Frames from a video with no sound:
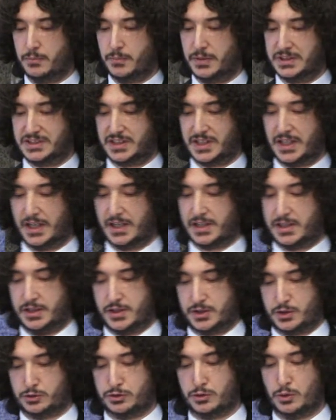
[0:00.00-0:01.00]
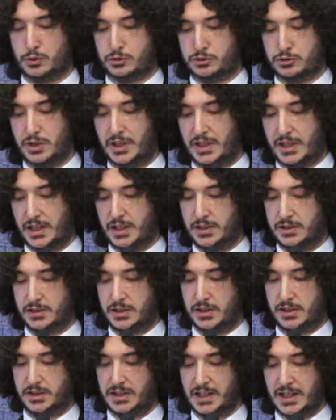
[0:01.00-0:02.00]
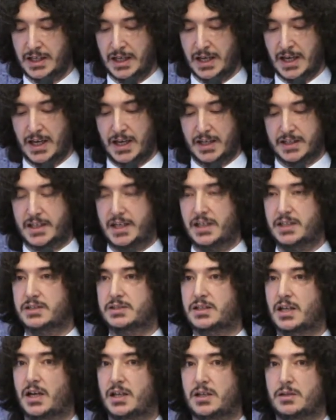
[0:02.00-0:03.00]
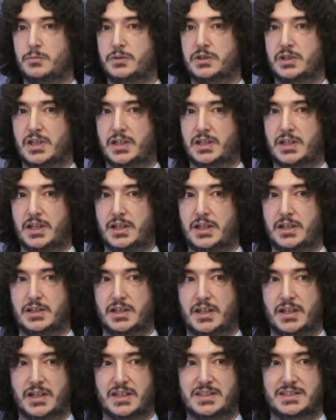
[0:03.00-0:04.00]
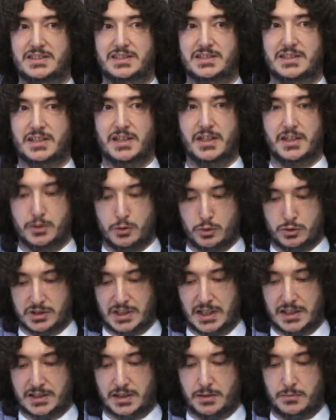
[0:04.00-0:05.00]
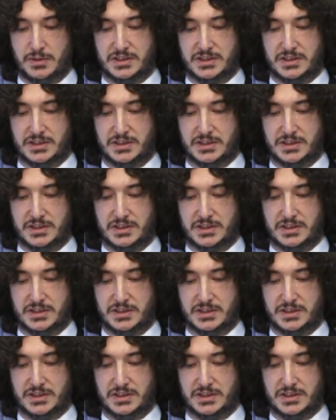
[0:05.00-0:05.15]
and when the question of what should be done is asked, the first place belongs to the